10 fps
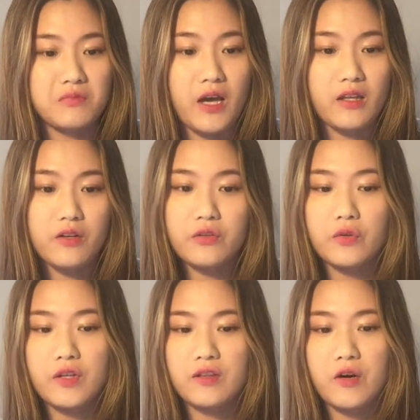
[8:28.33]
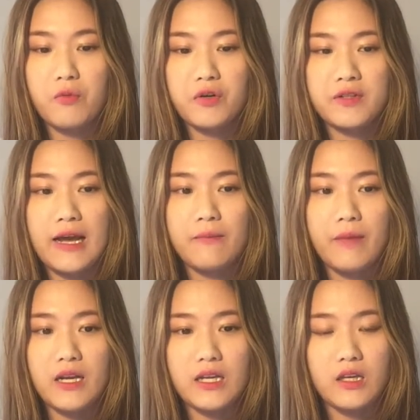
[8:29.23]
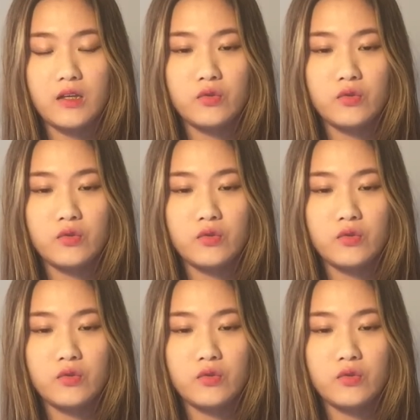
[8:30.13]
I didn't know that there were that many